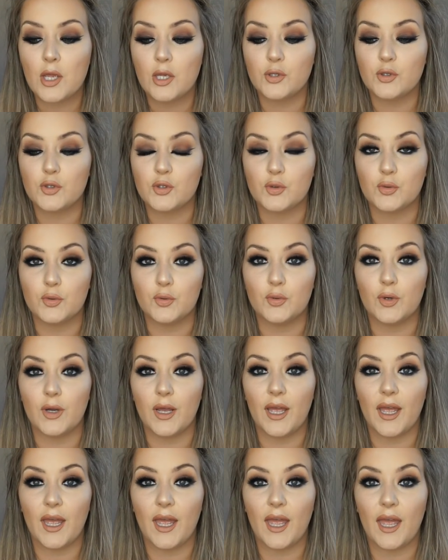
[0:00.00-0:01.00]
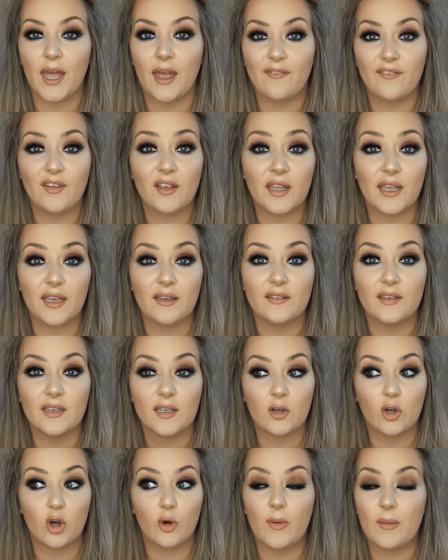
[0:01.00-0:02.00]
So if you liked it,
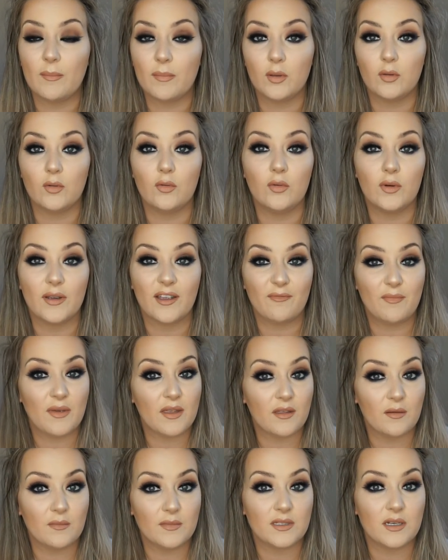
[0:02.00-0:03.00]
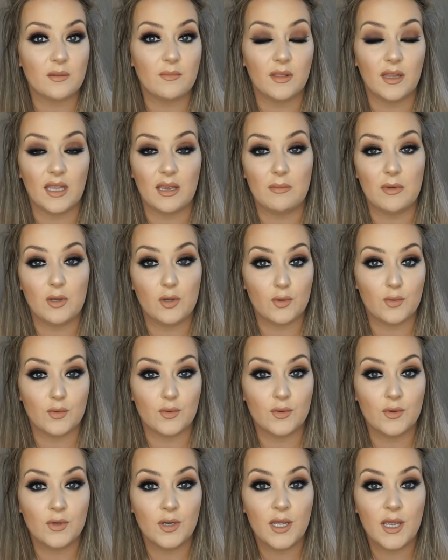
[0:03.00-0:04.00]
comment below, give me a thumbs up and let me
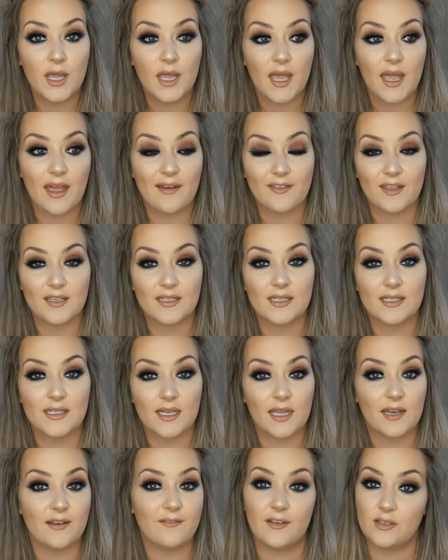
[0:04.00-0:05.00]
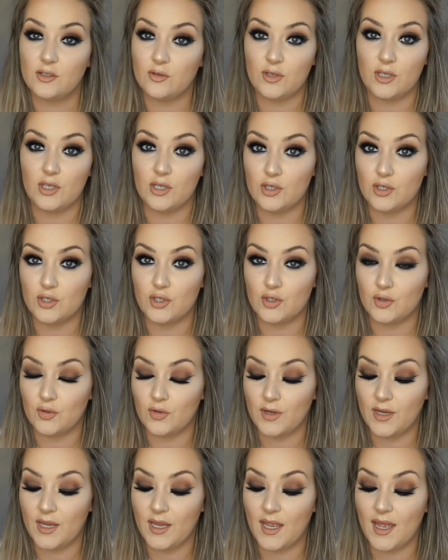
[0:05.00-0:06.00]
know if this is the kind of video that you
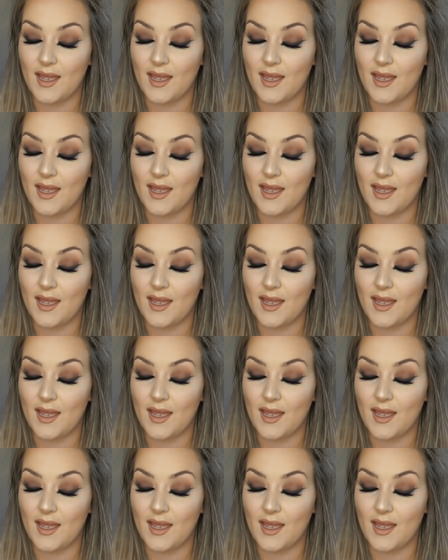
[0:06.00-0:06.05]
enjoy,